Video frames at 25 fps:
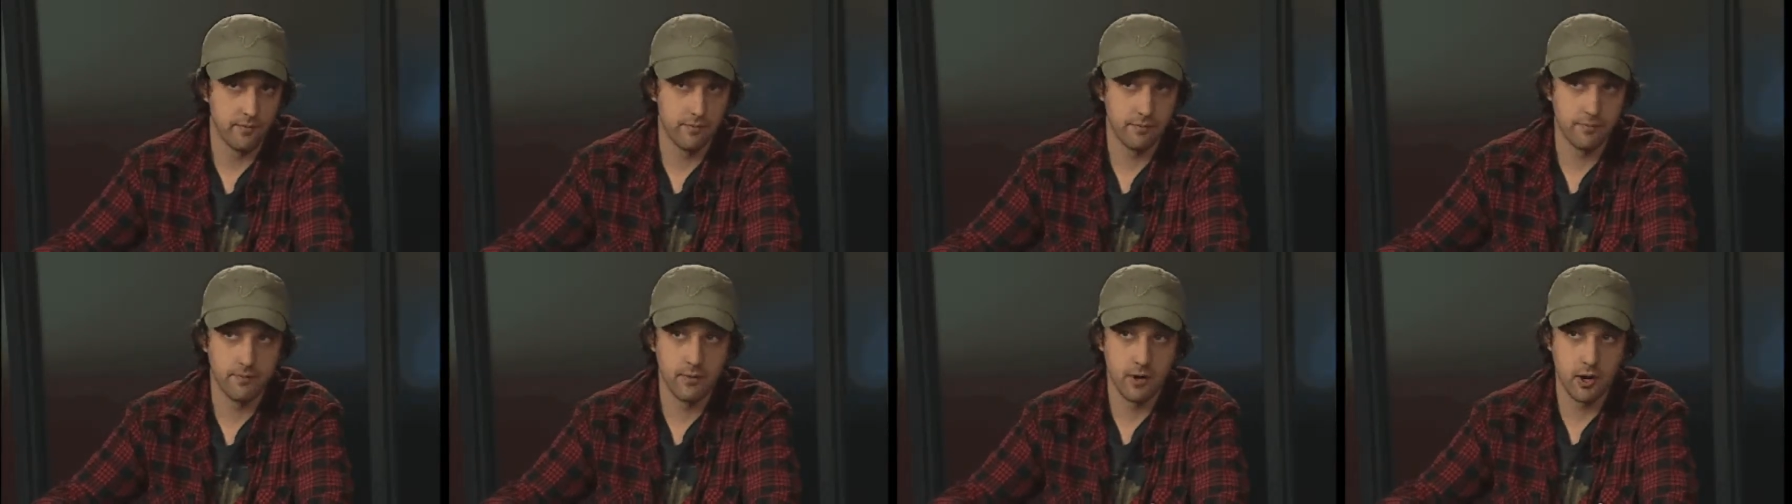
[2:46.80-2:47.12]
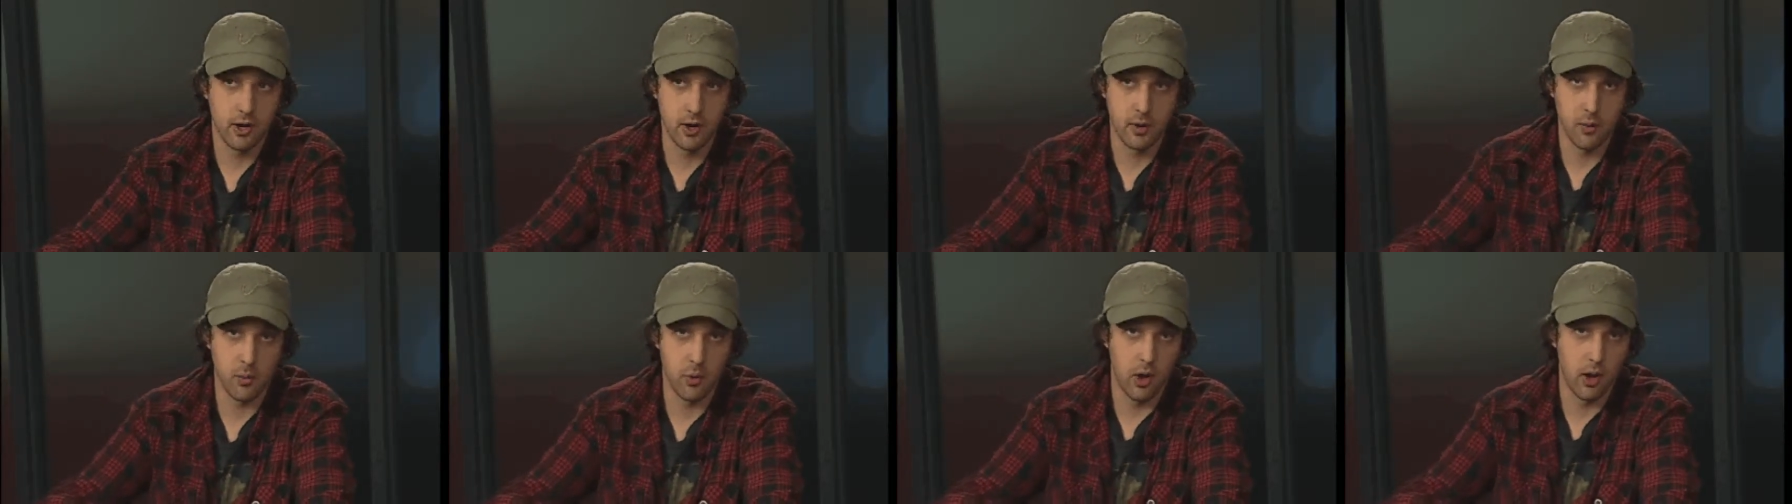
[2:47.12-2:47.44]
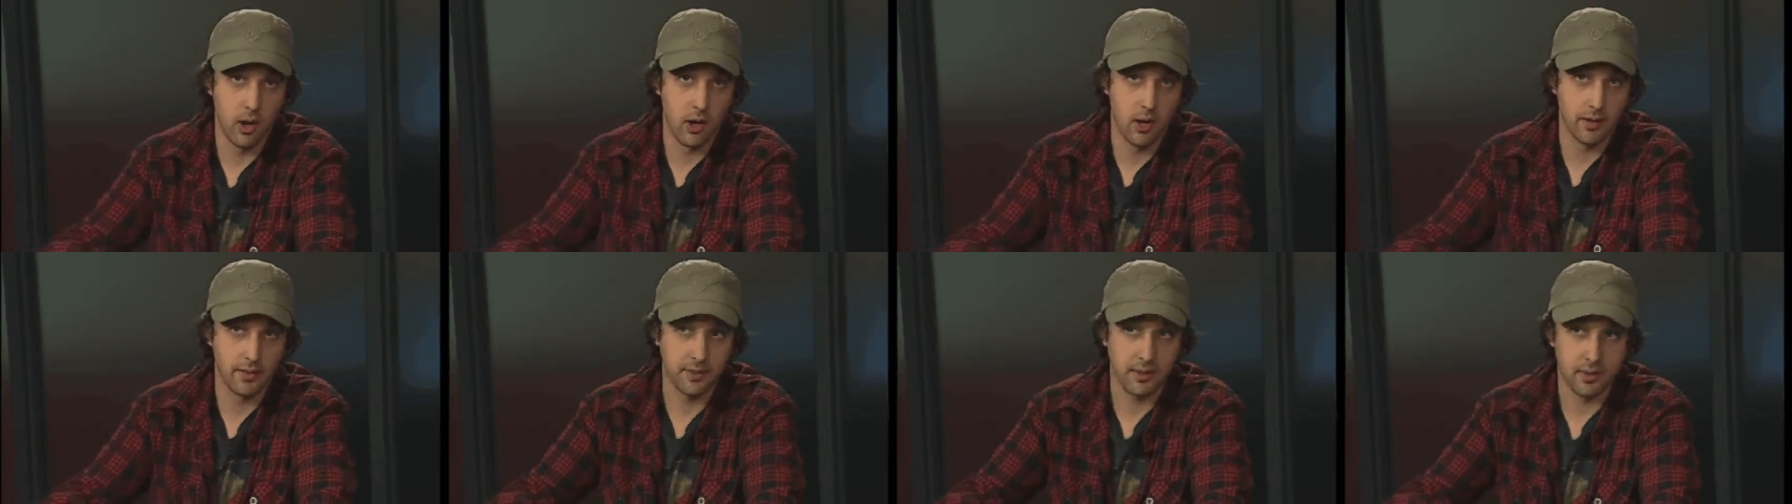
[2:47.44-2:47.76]
Very
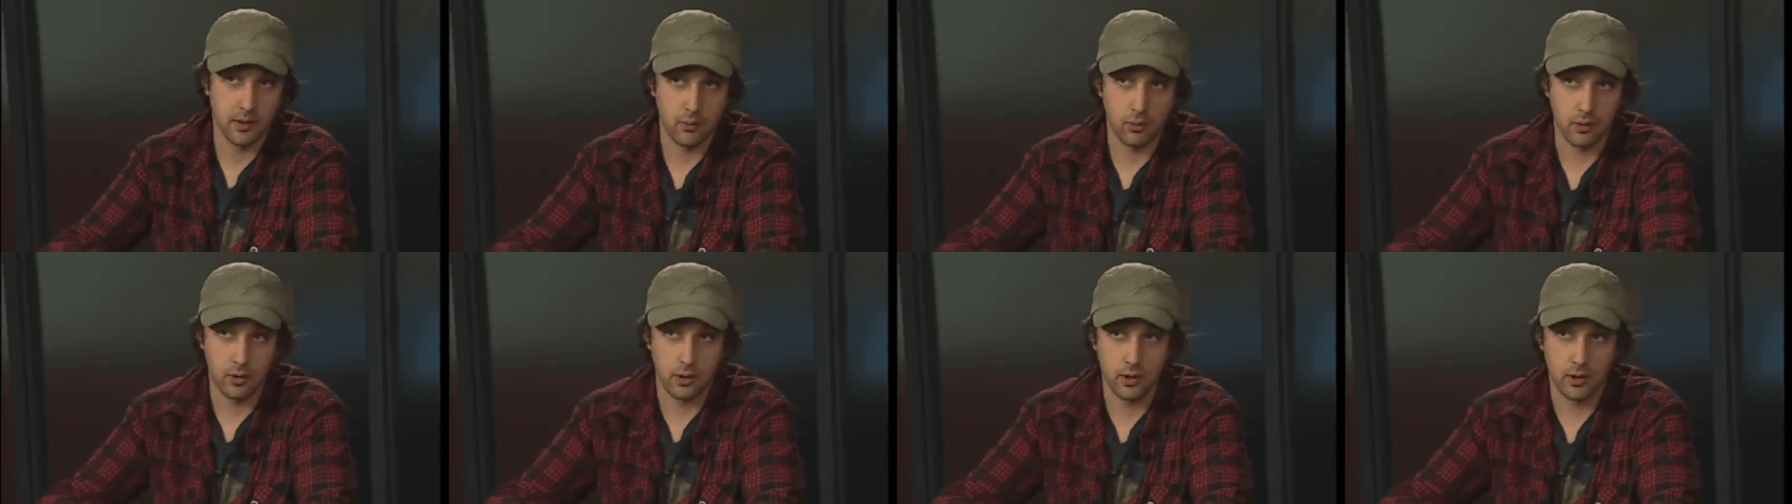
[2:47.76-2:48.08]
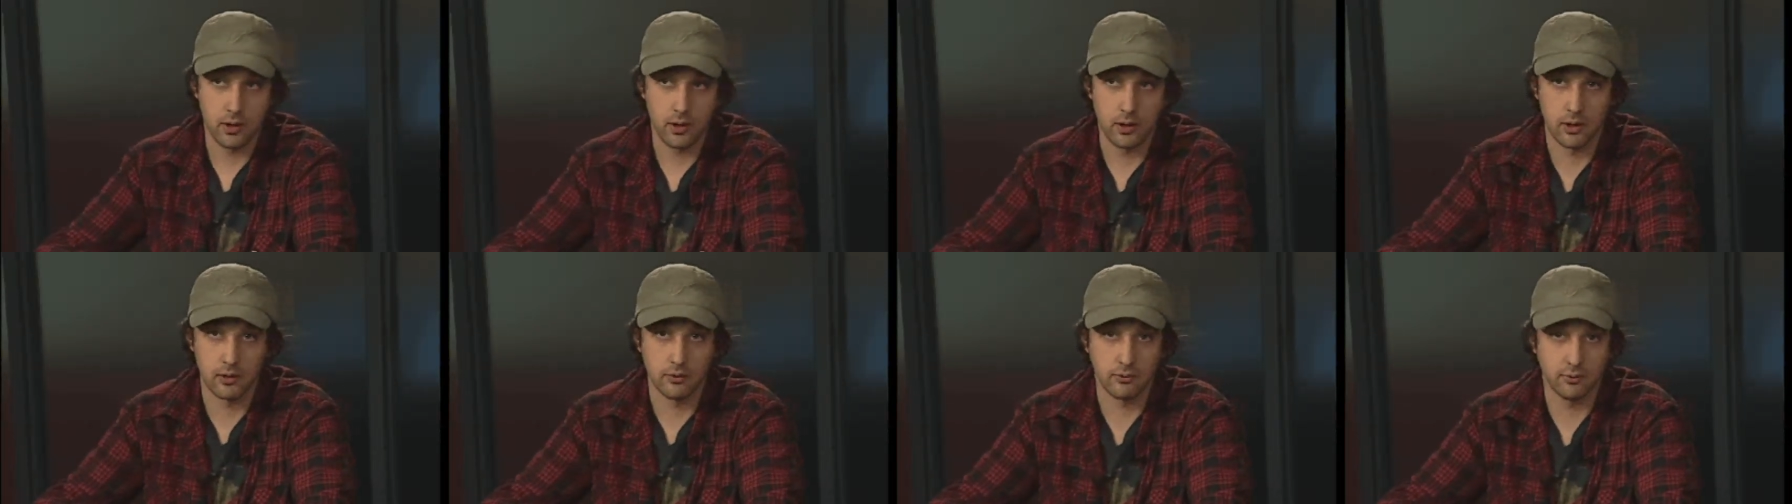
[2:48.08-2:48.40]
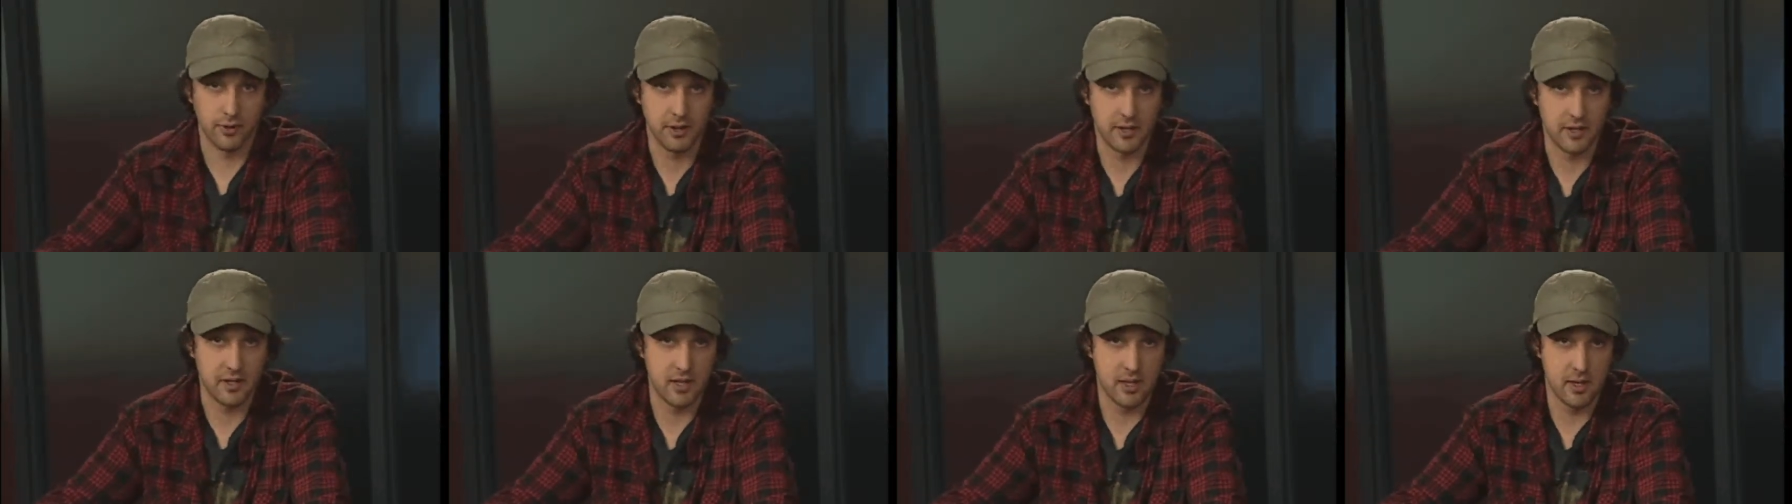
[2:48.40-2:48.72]
well. I think we're going to
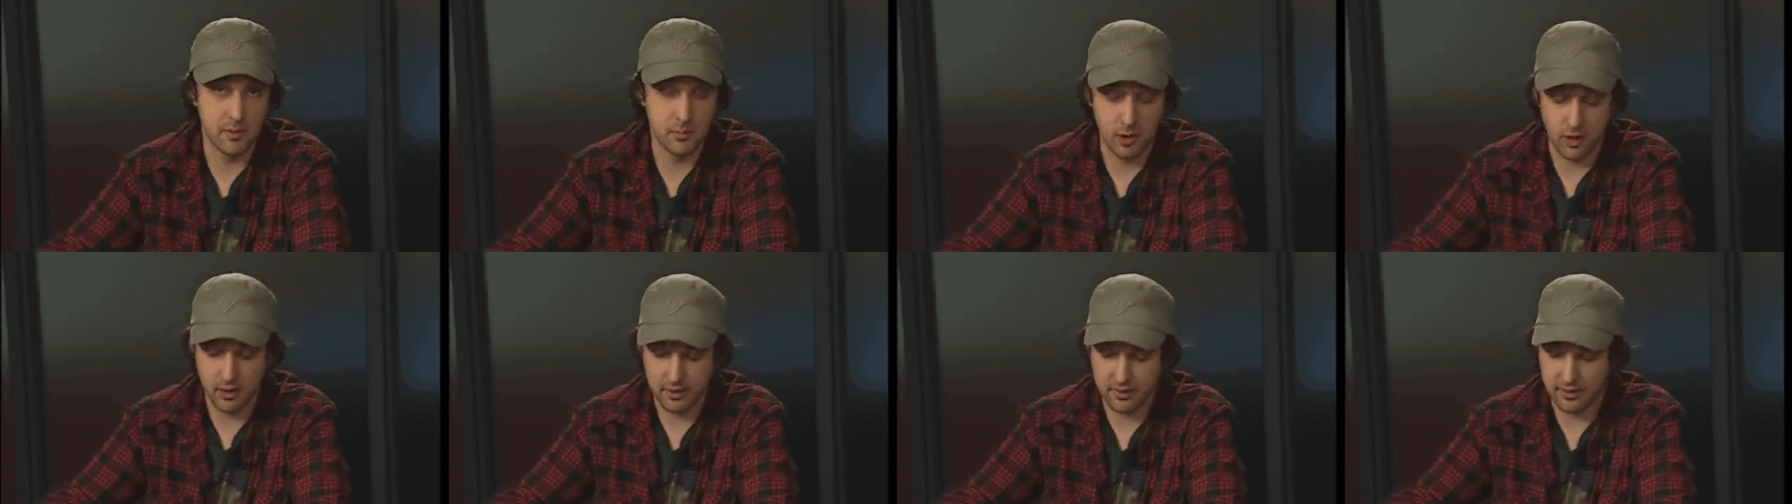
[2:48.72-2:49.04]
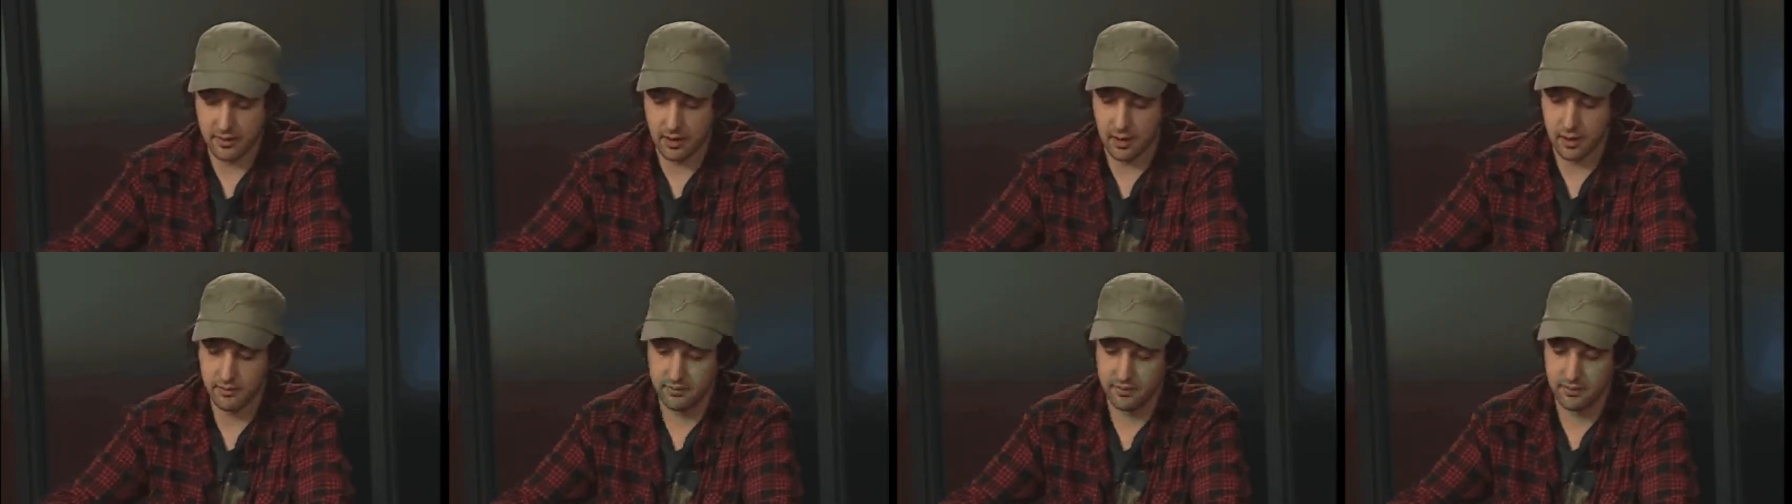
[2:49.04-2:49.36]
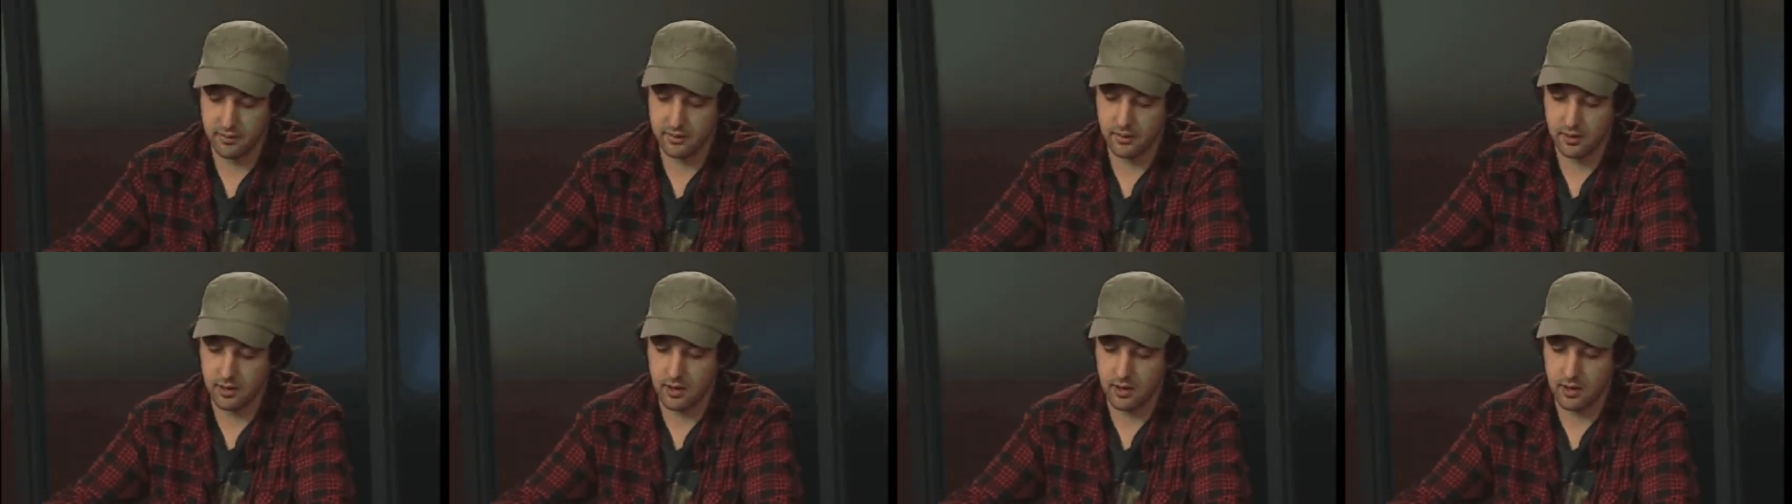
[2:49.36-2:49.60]
redeem ourselves